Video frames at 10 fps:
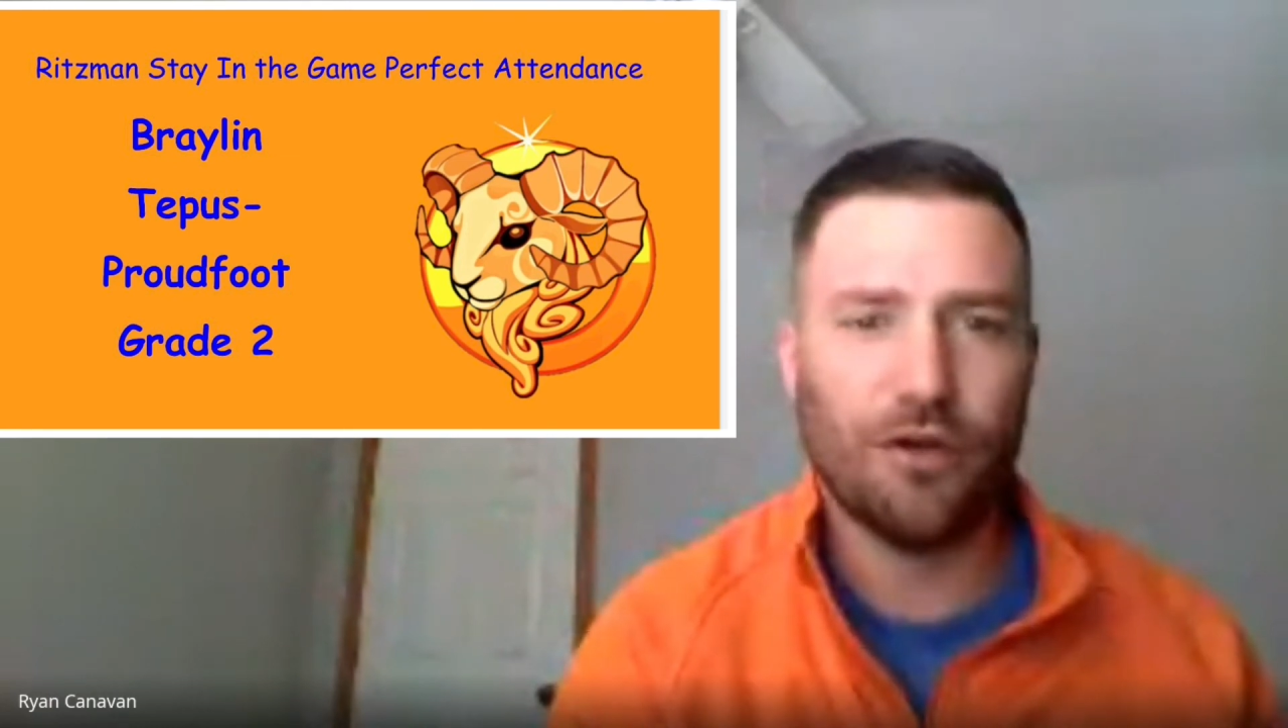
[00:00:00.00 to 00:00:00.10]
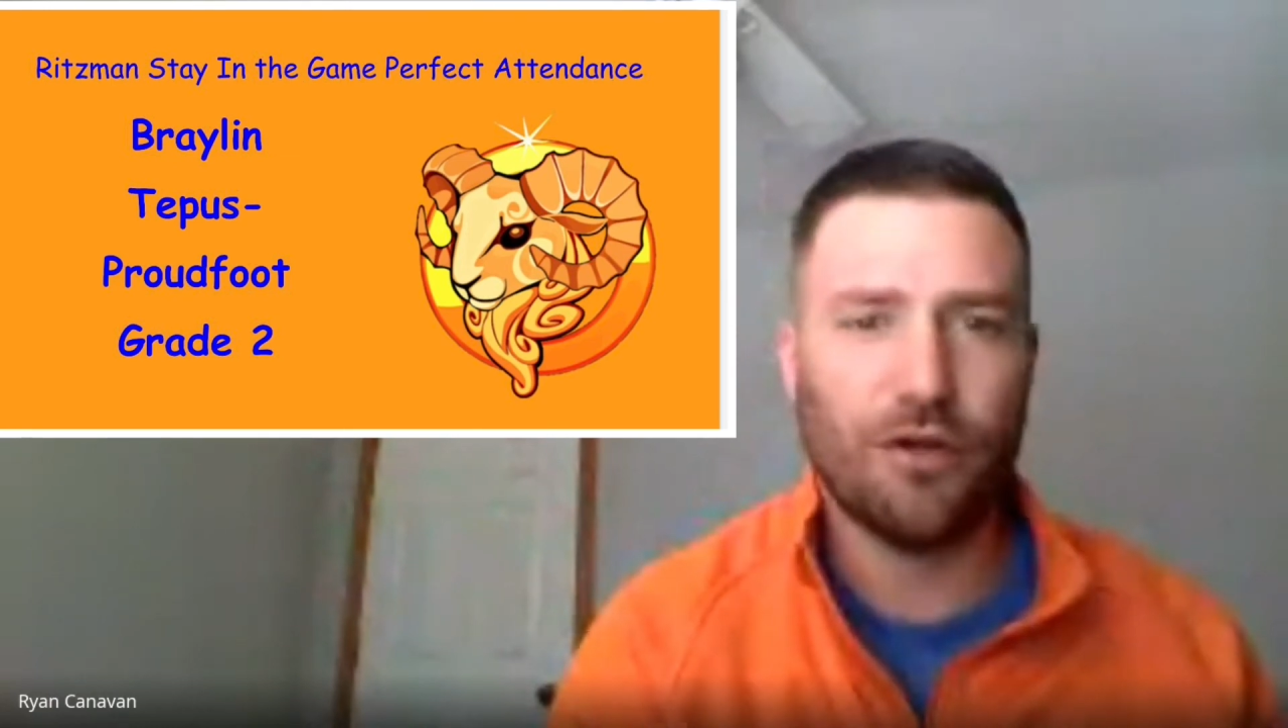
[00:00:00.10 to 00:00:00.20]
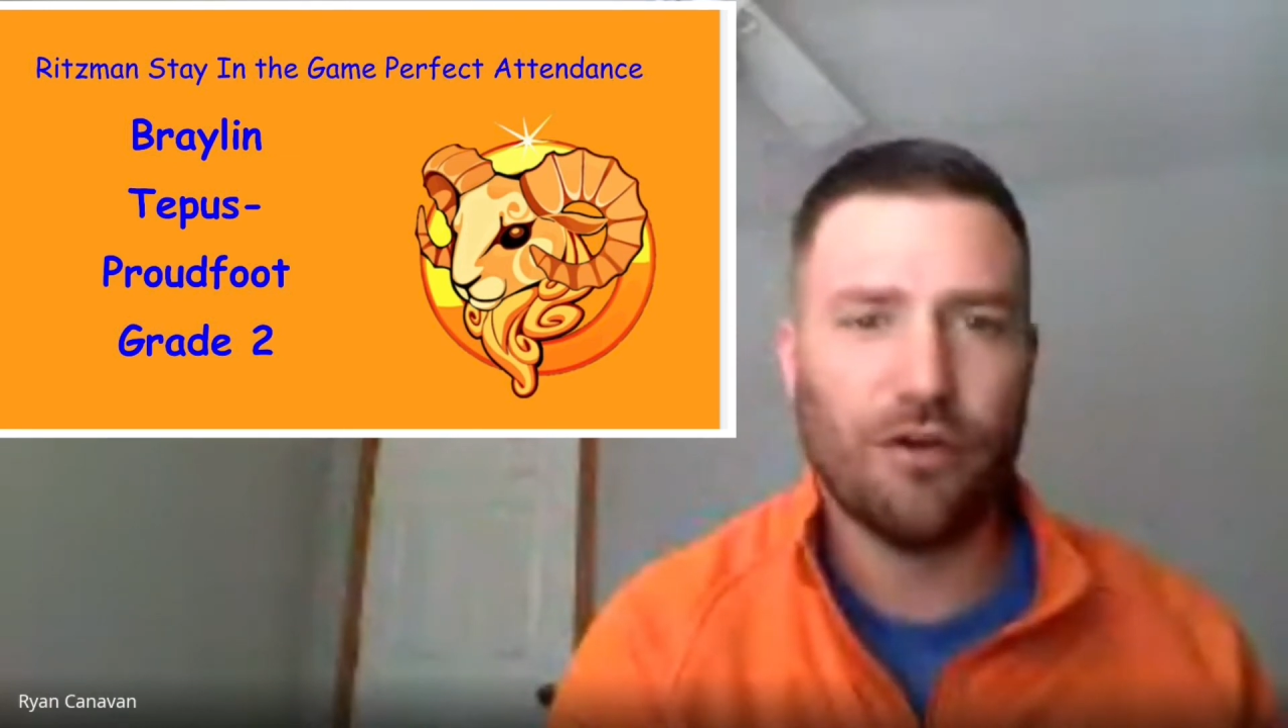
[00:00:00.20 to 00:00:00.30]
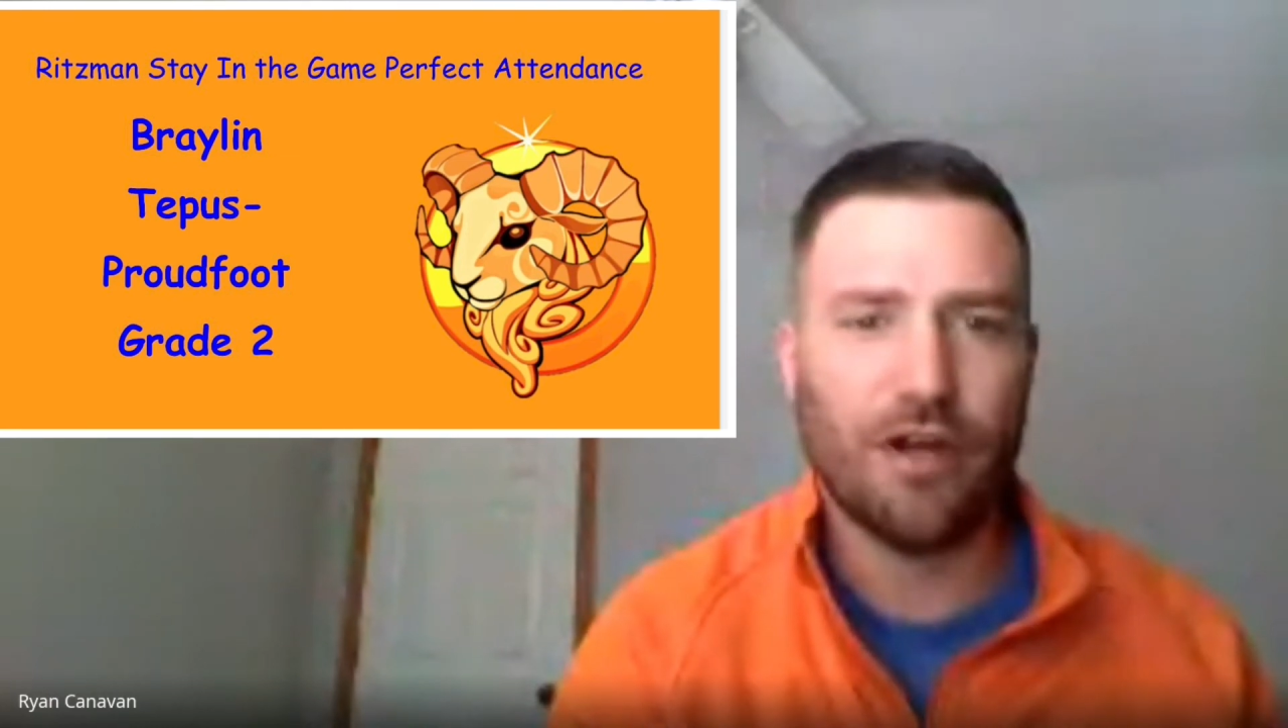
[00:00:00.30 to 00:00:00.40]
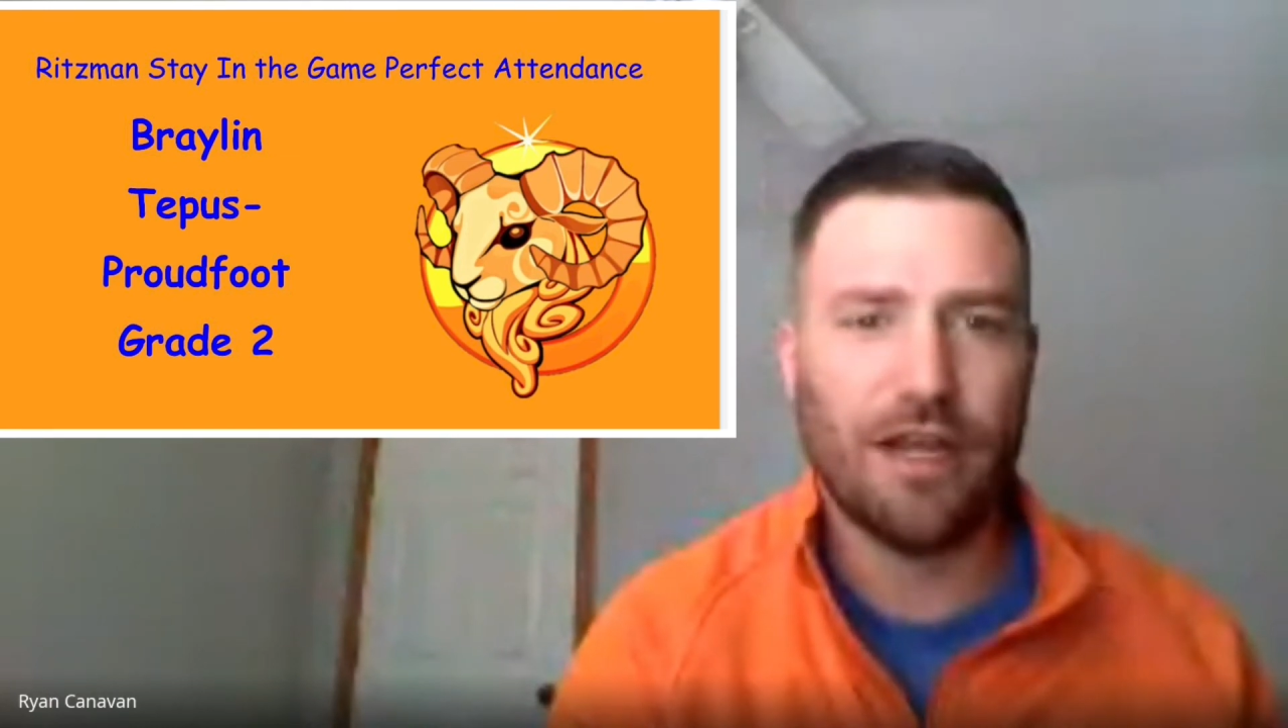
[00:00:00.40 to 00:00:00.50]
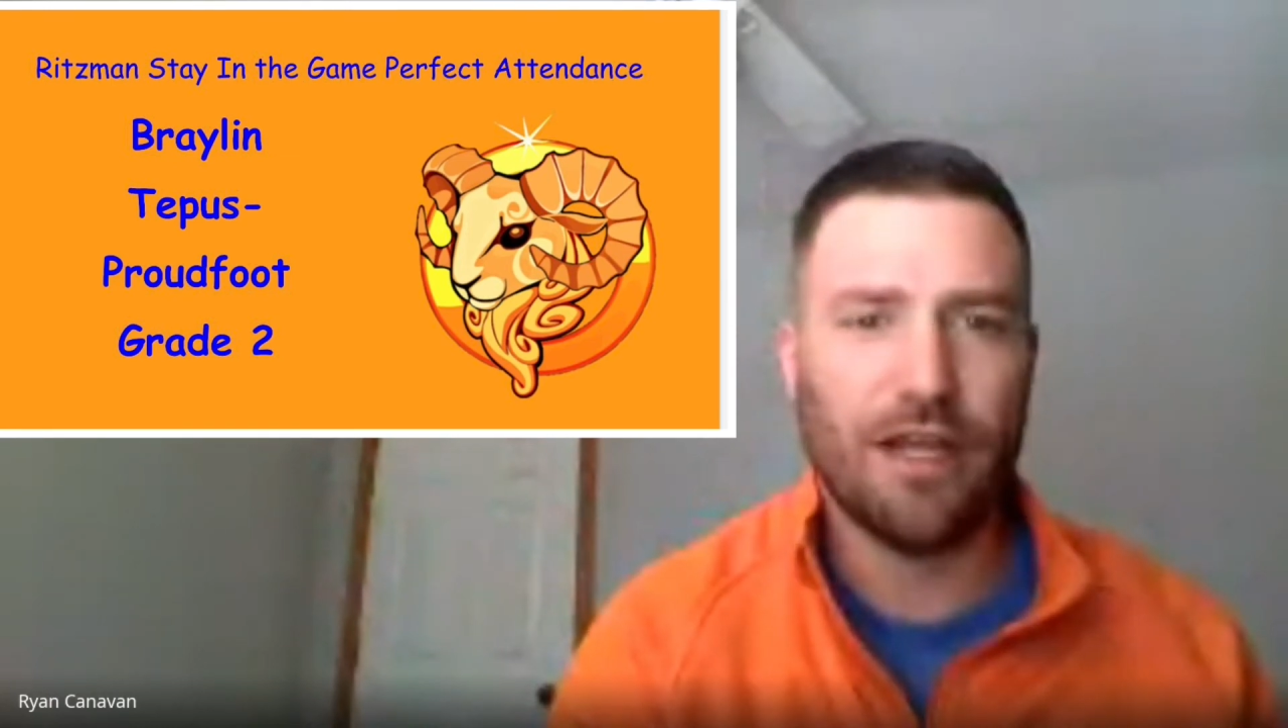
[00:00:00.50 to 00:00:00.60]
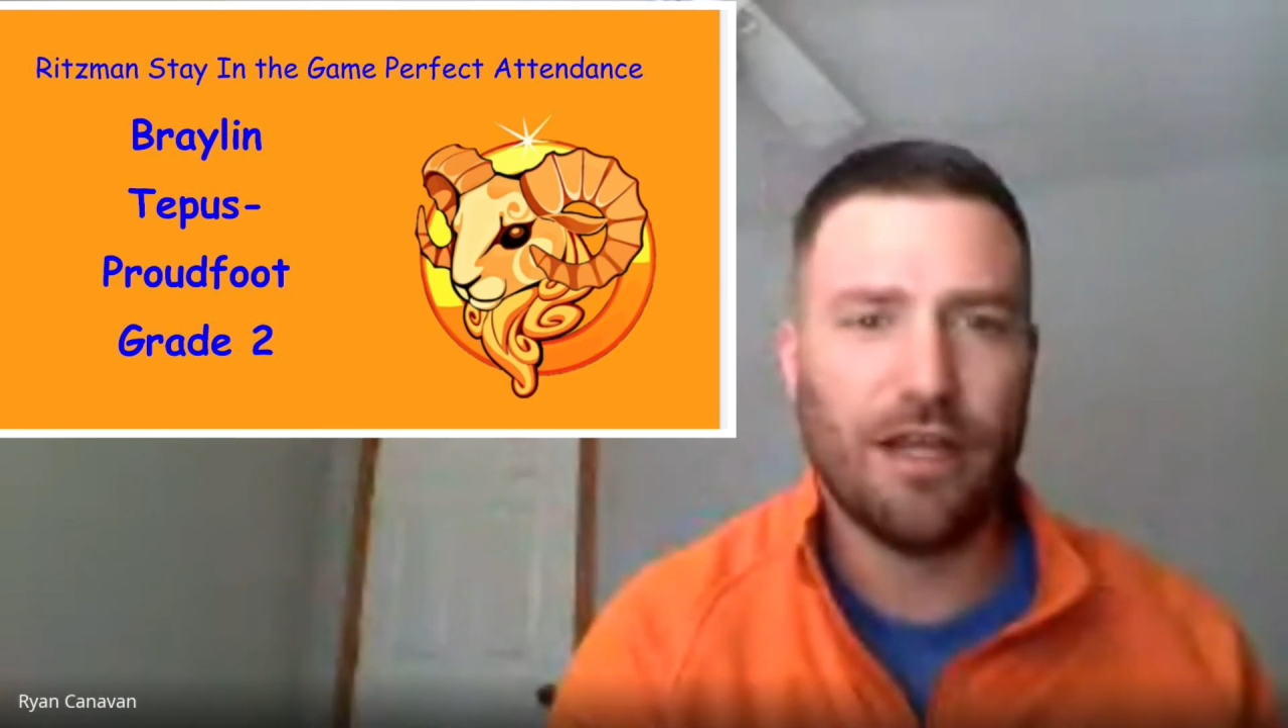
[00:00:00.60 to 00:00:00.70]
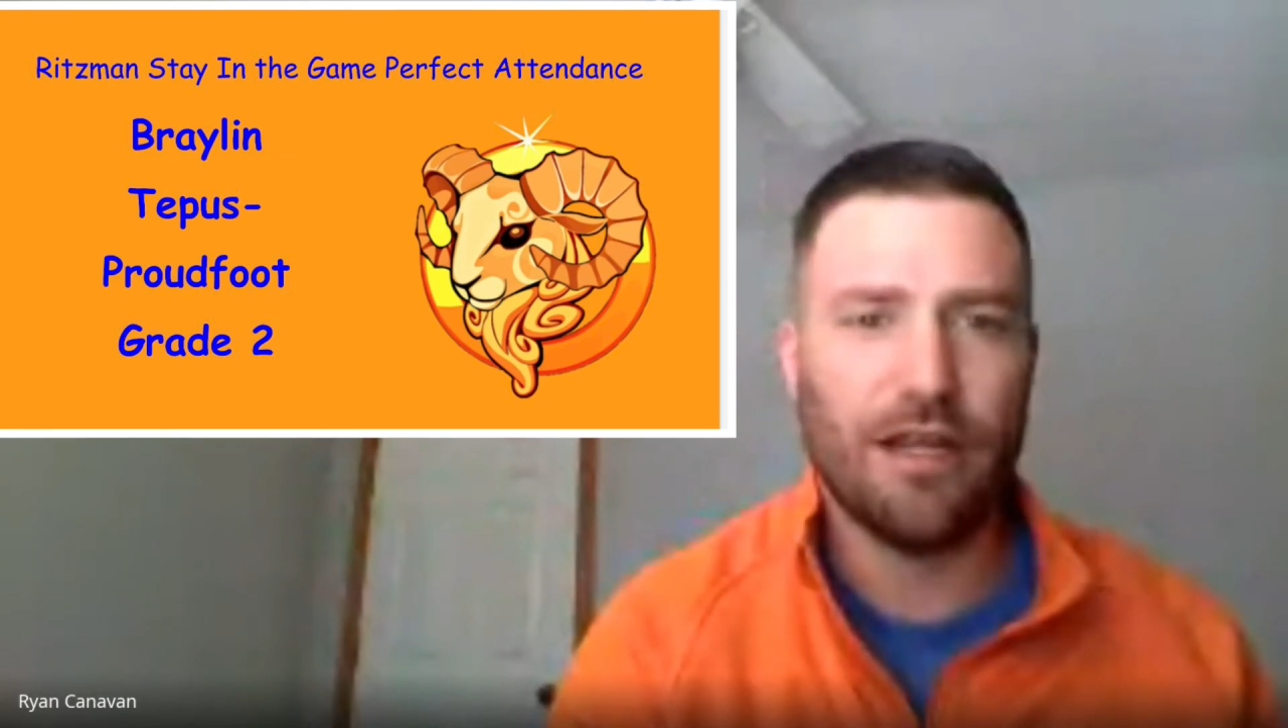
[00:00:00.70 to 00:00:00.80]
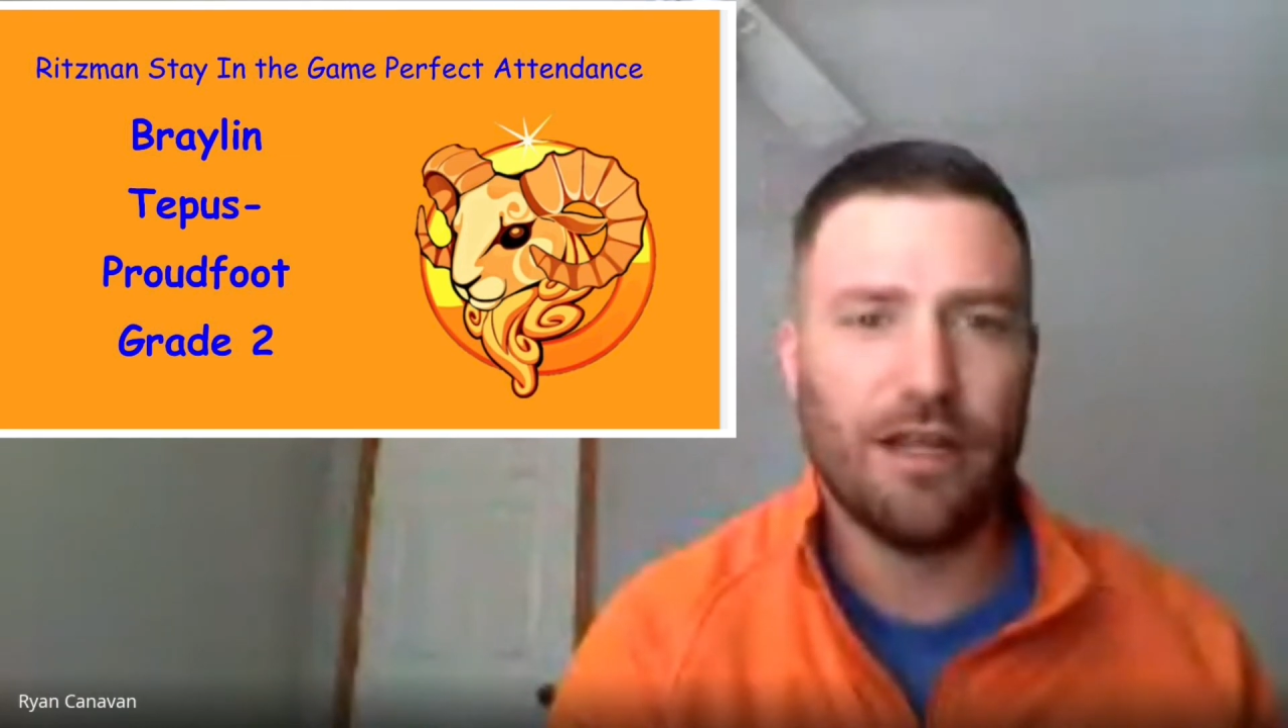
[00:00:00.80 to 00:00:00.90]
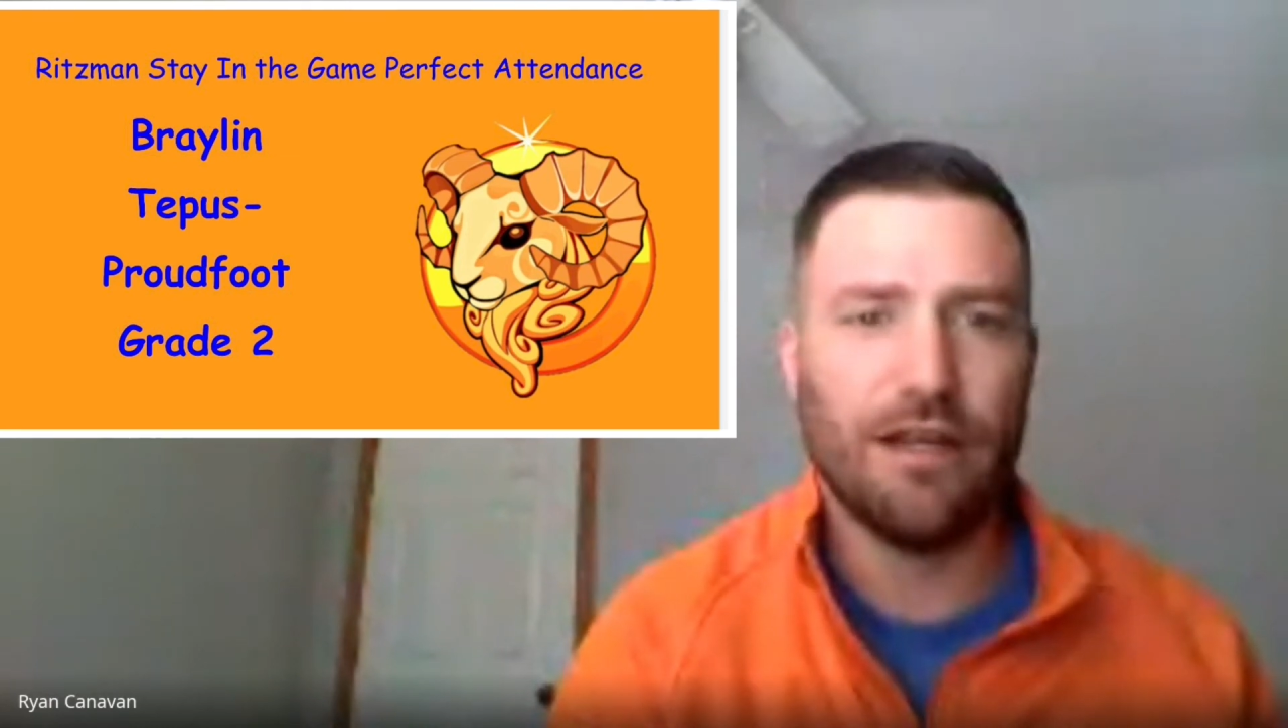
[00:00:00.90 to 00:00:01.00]
winner
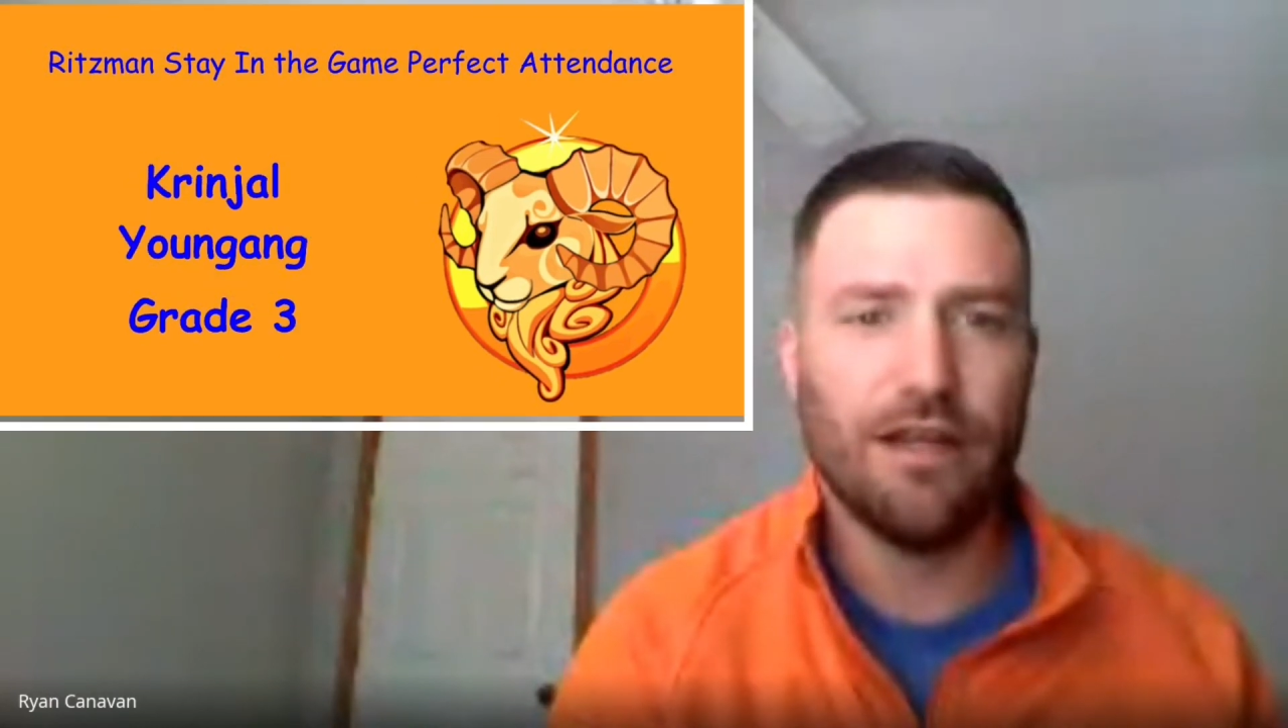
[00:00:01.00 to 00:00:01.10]
is